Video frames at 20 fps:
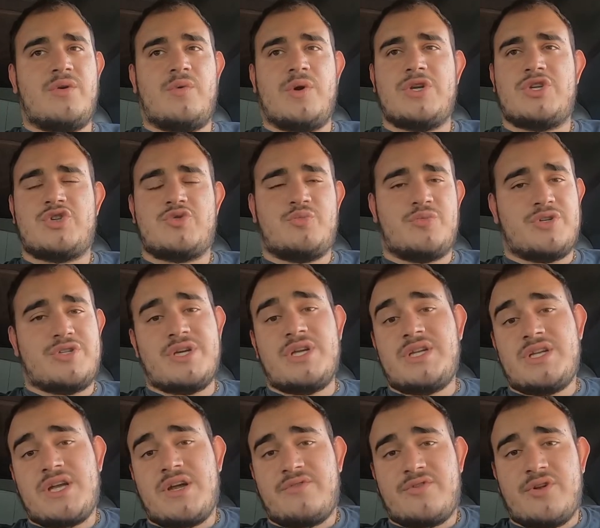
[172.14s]
which
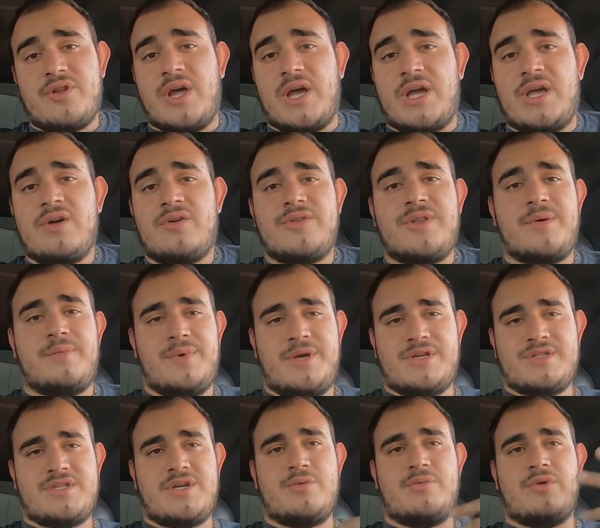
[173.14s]
Mercedes after that killed that,
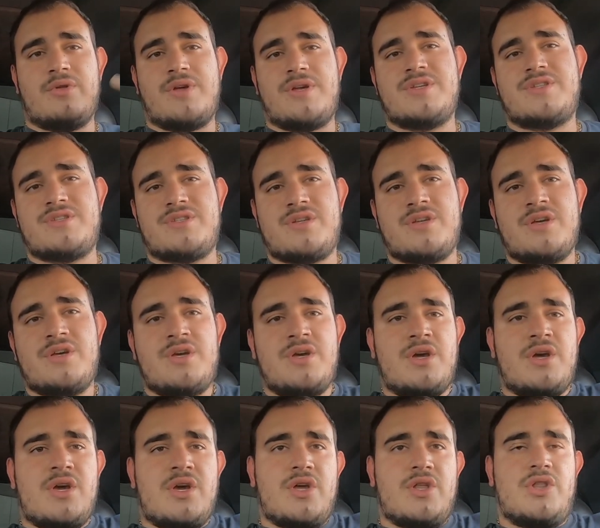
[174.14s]
because they released
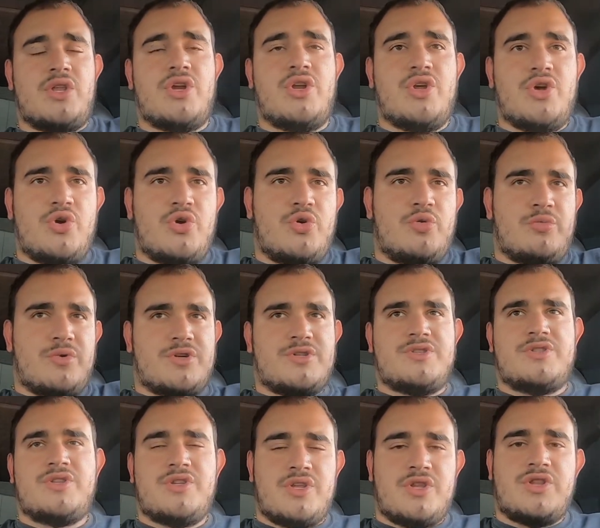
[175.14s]
the new
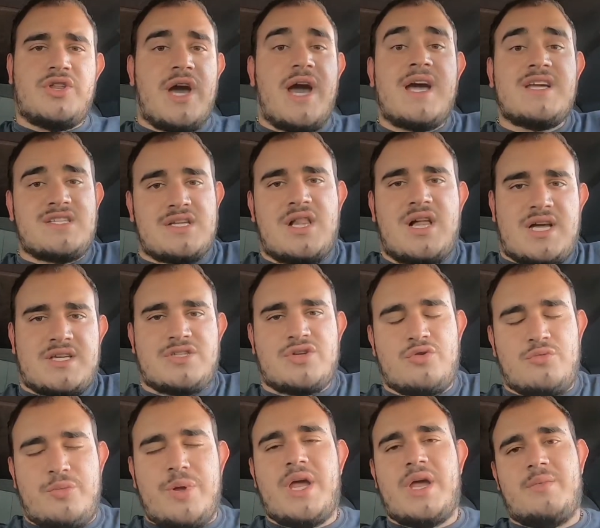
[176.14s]
the S-Class
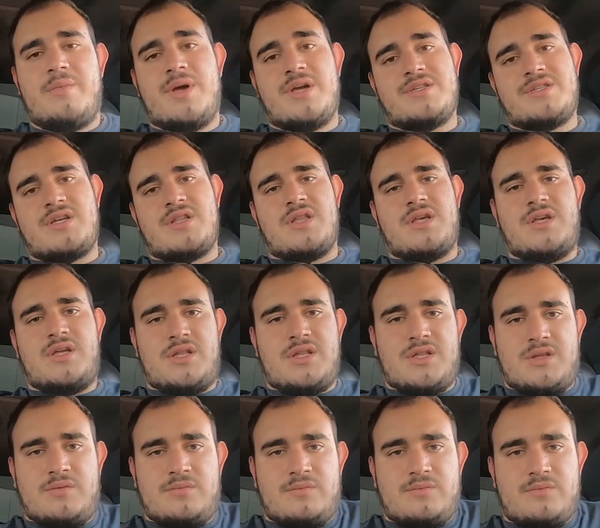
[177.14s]
coupe, basically,
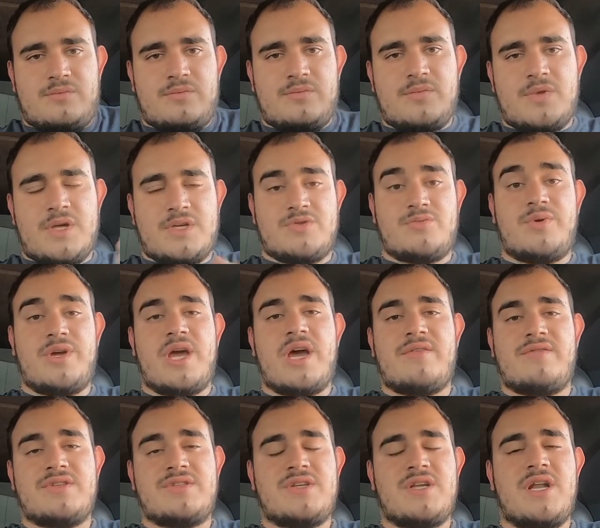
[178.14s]
as we
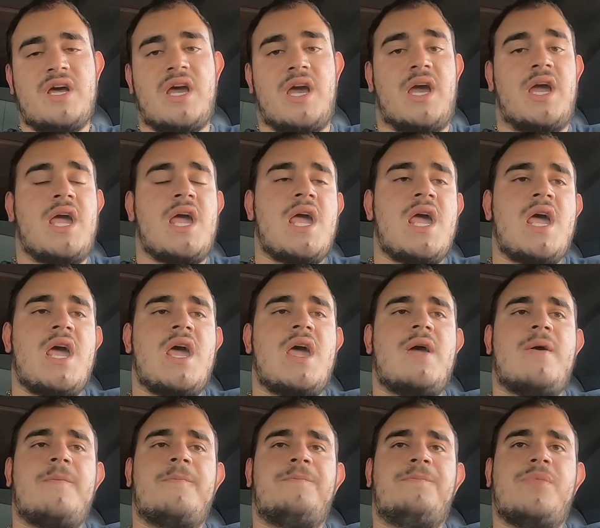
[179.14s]
have it today.
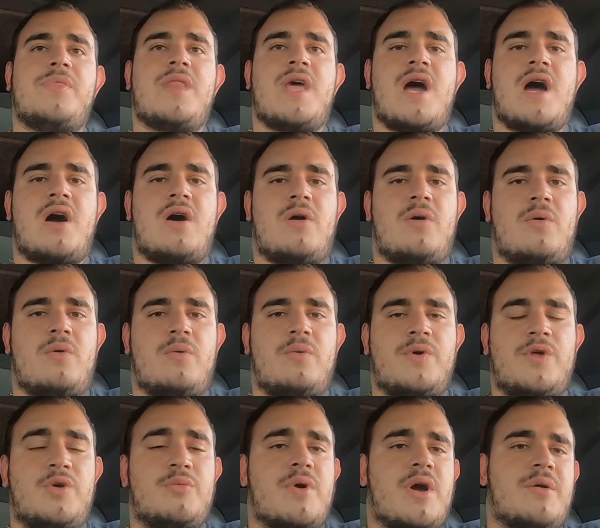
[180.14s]
Now,
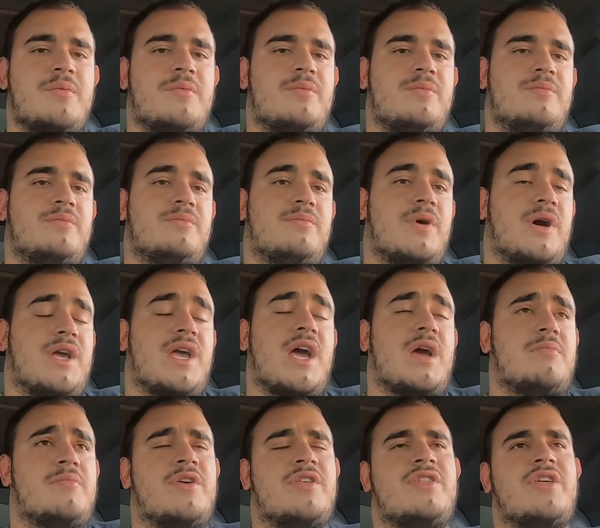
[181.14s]
you might
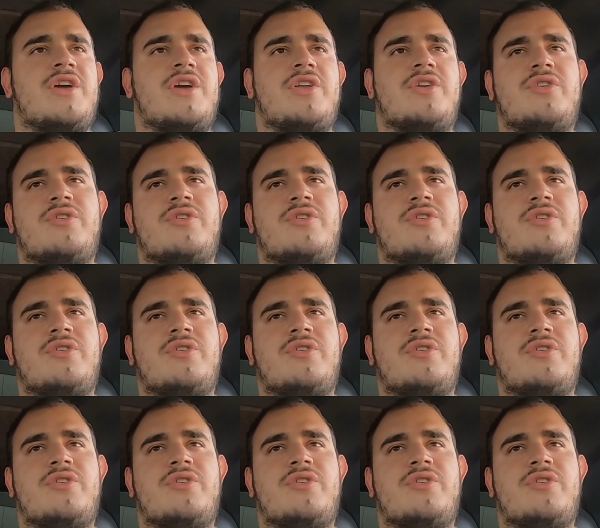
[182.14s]
again be thinking to